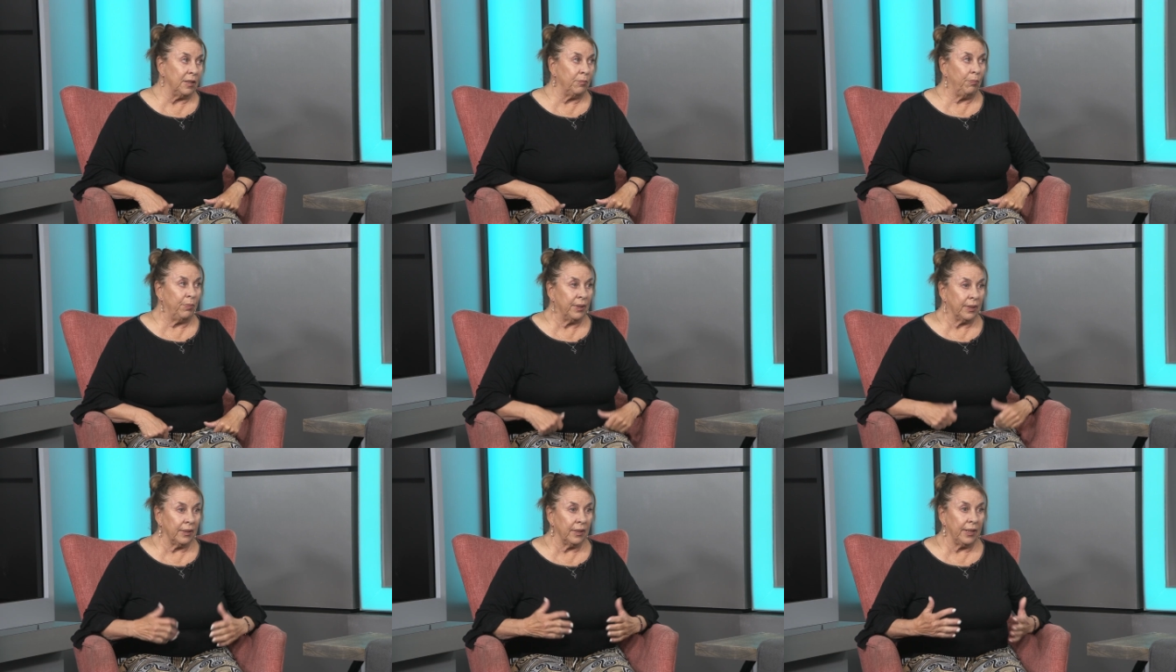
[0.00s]

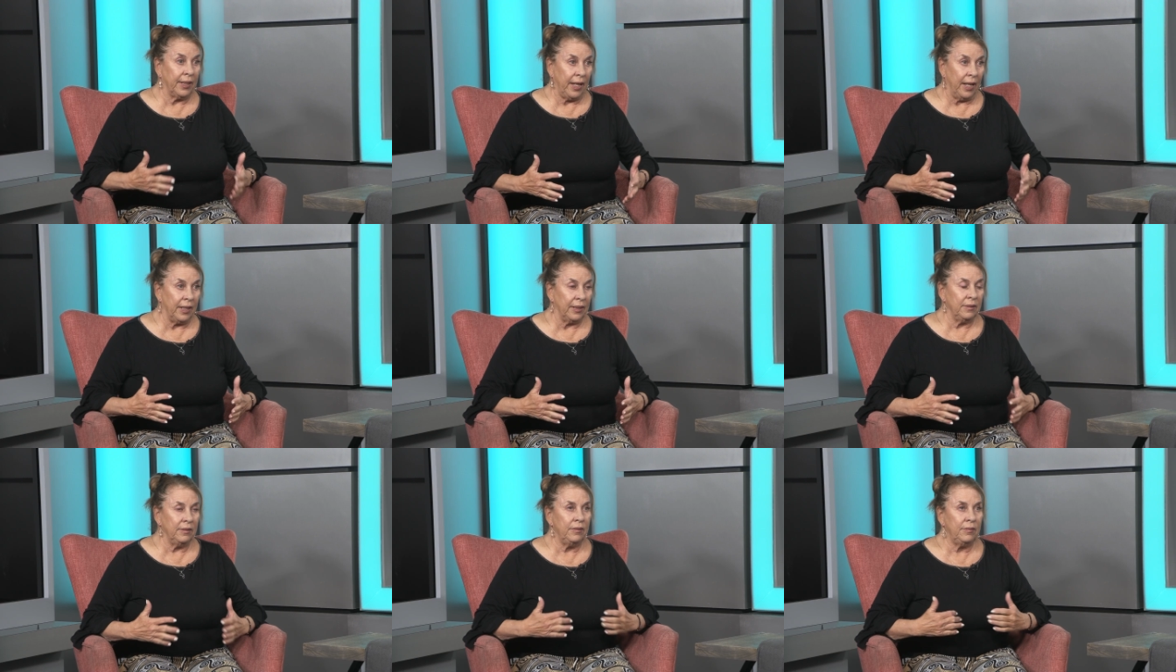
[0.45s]
but
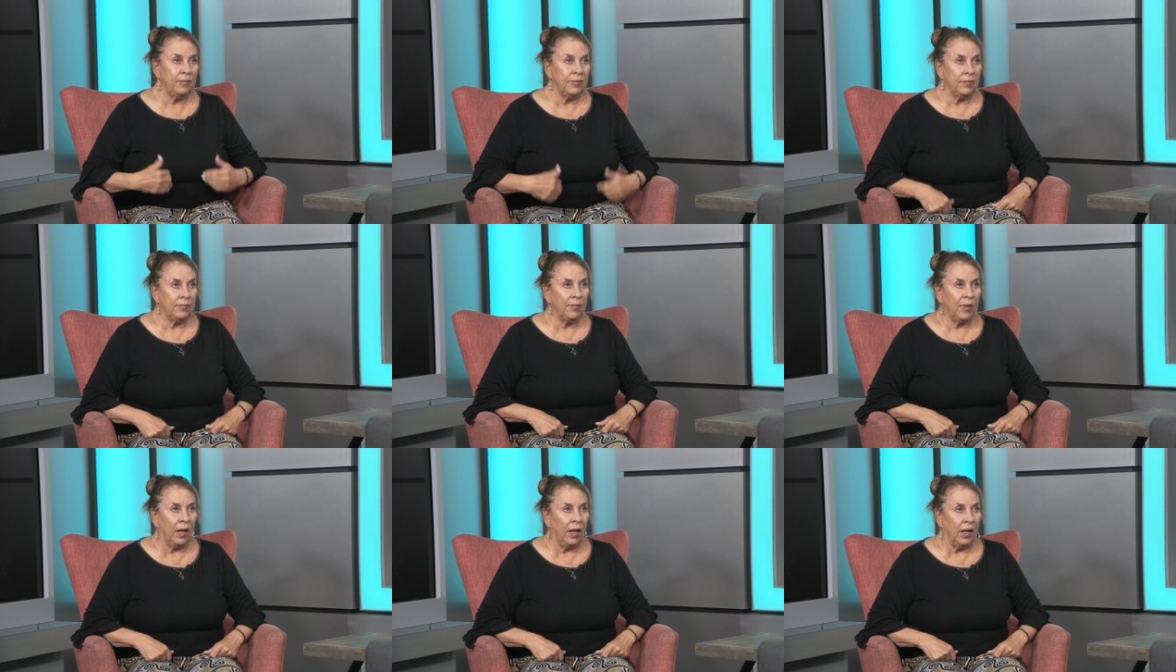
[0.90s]
again,
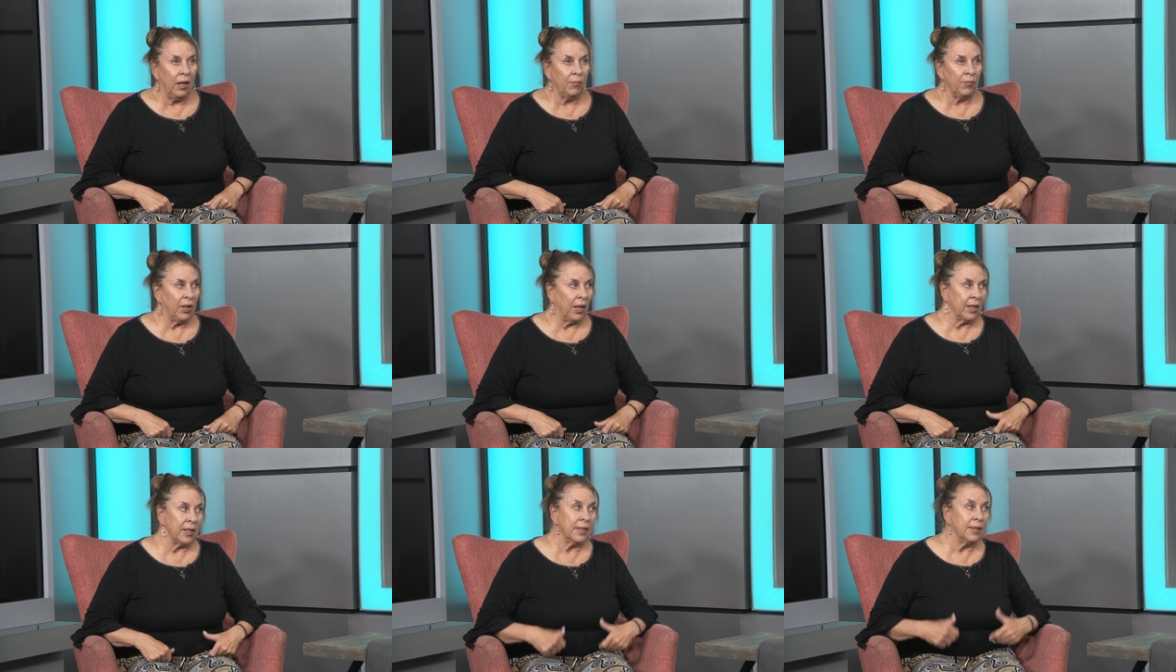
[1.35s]
I'm
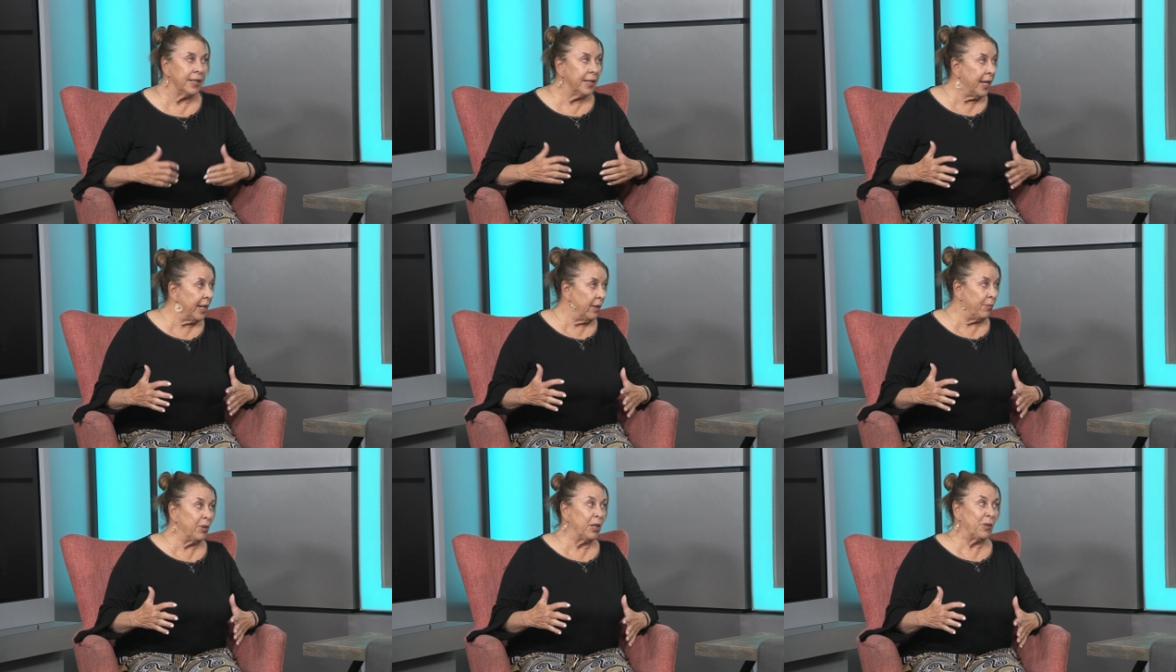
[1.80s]
not in the
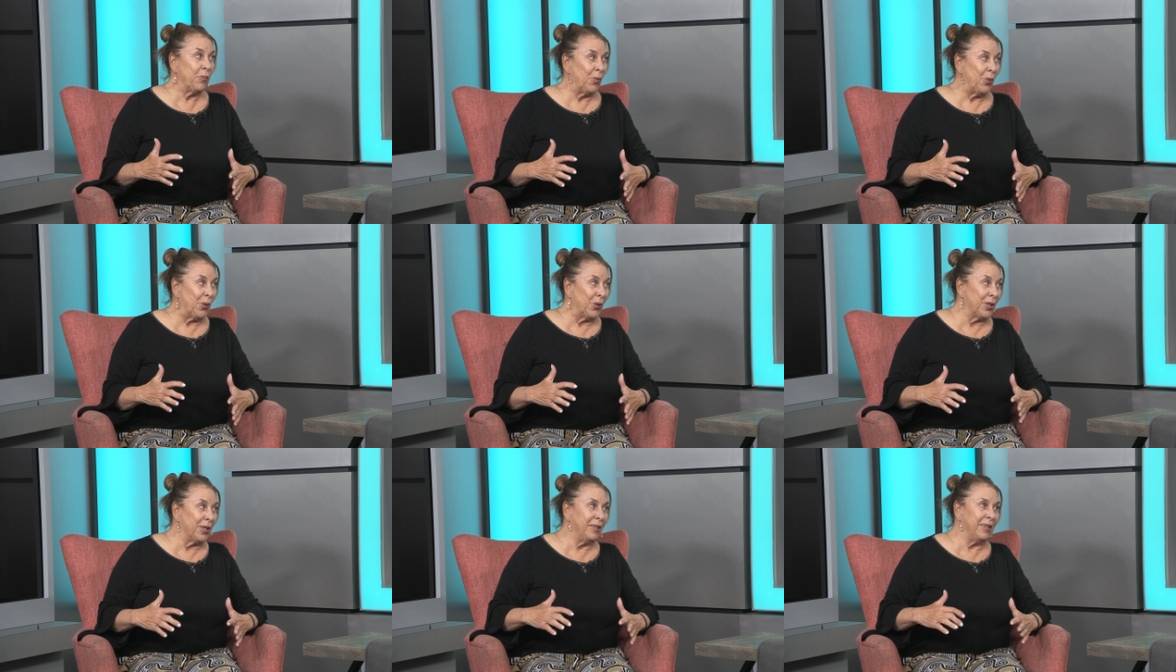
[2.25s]
game
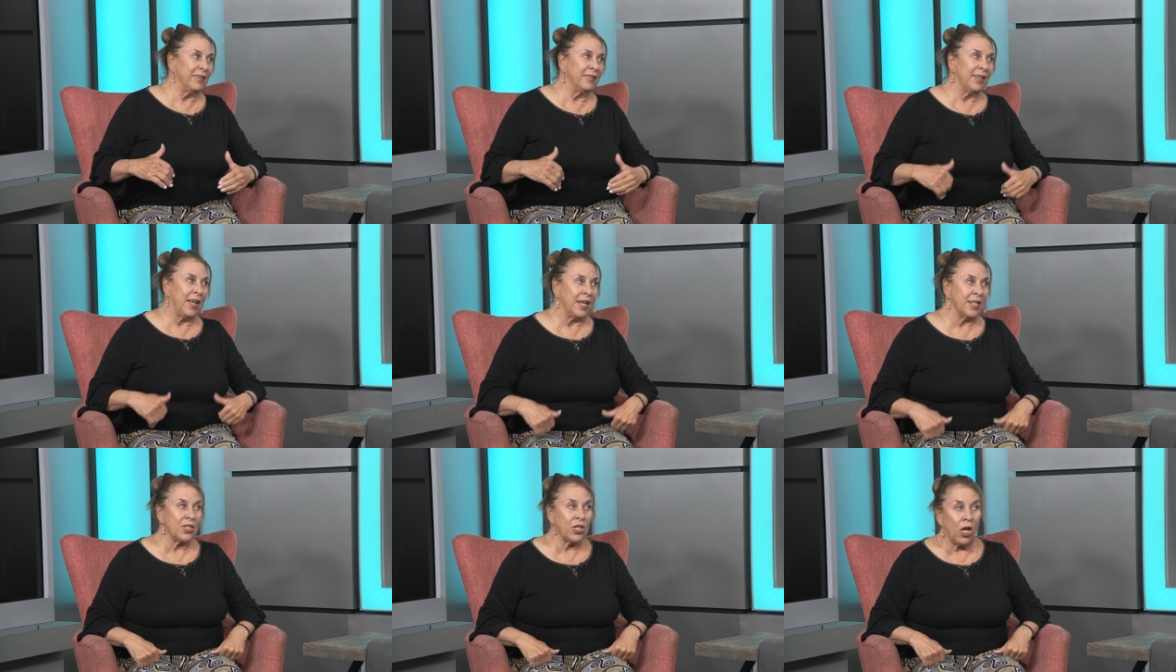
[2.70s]
anymore and
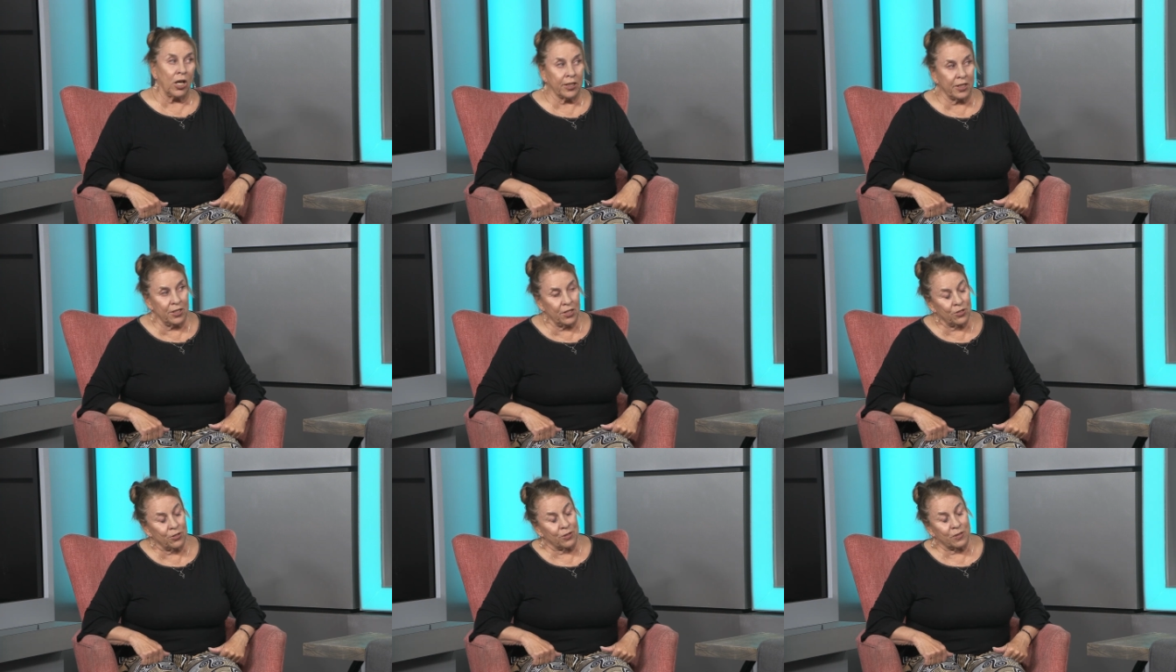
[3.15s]
not
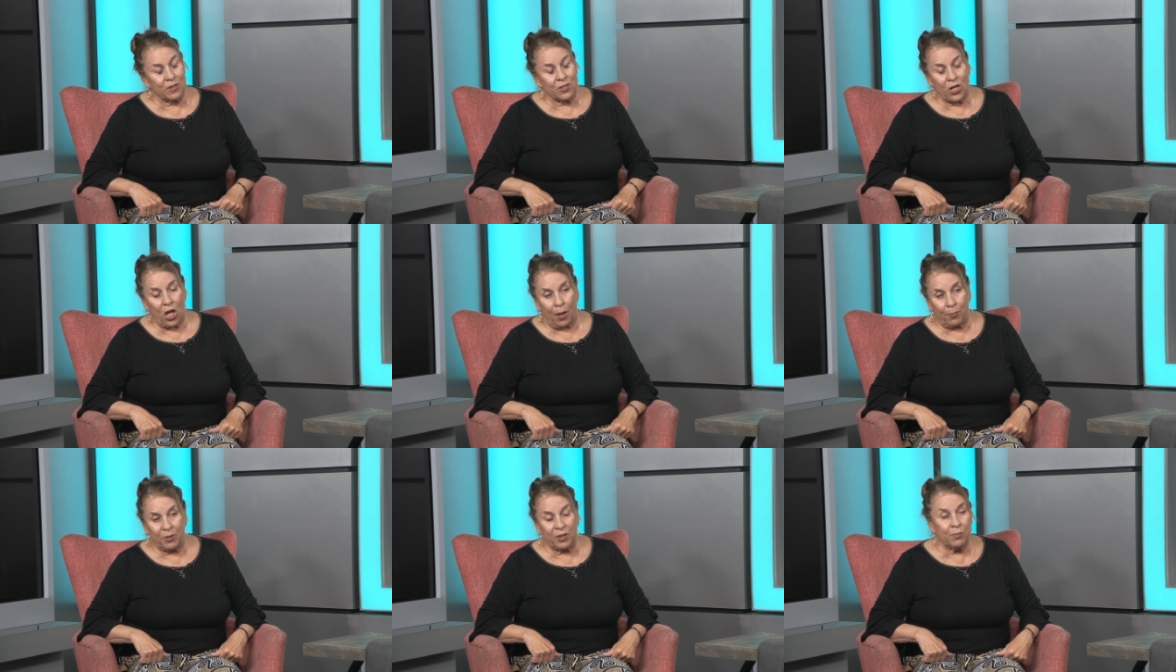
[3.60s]
talking to those
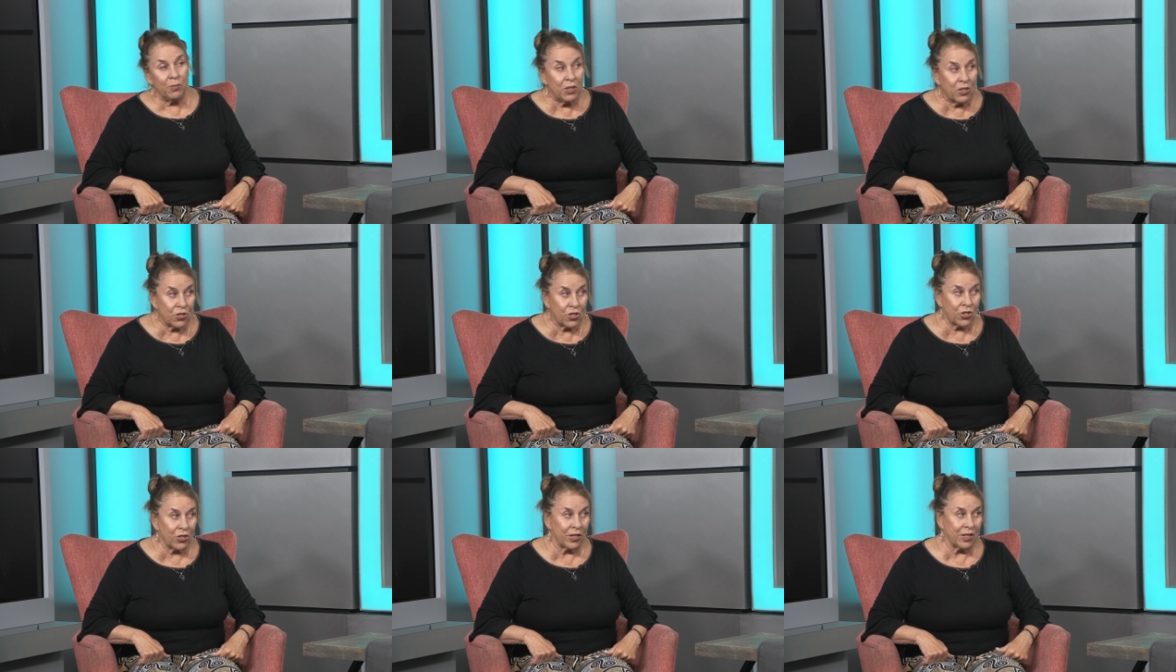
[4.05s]
top
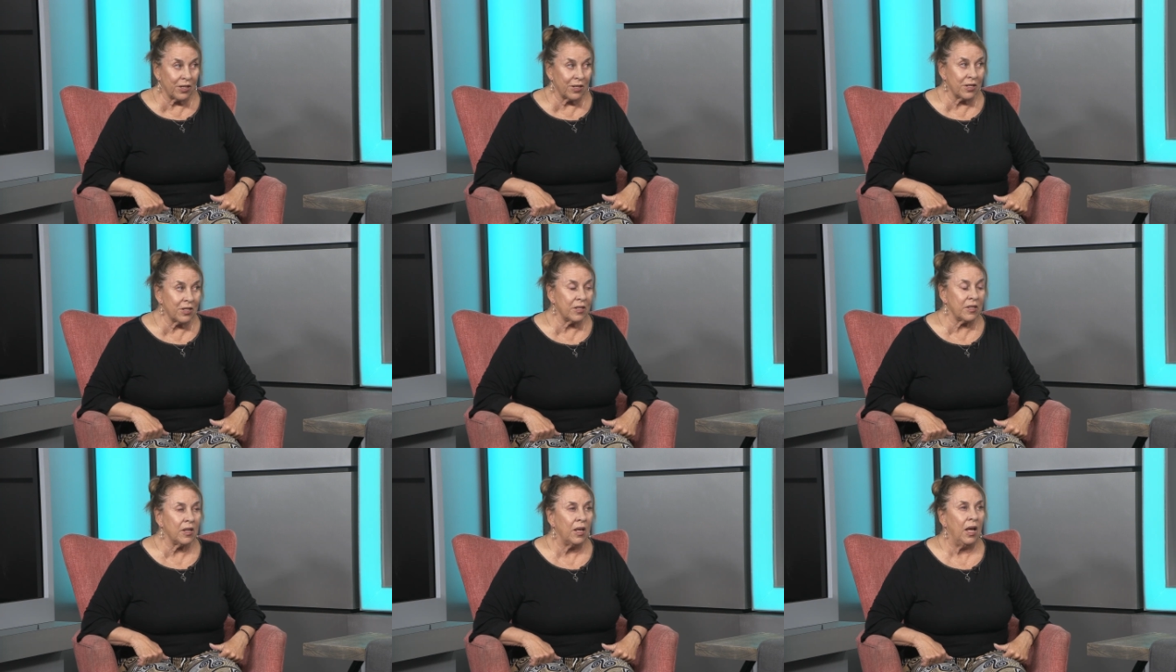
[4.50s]

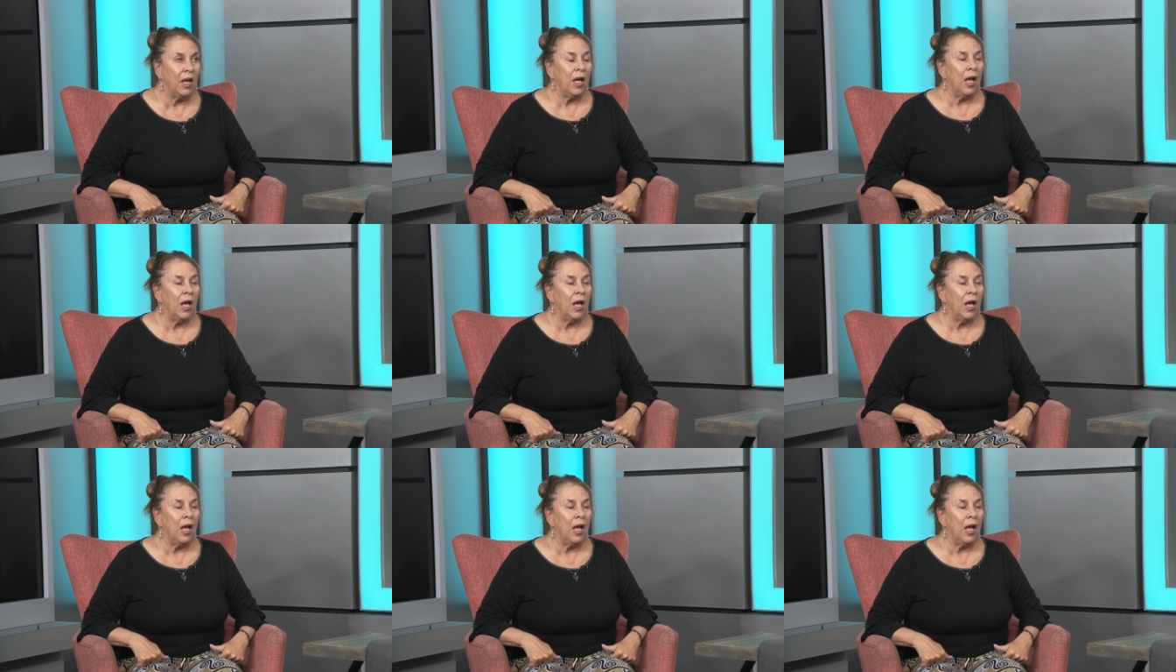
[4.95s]
administrators,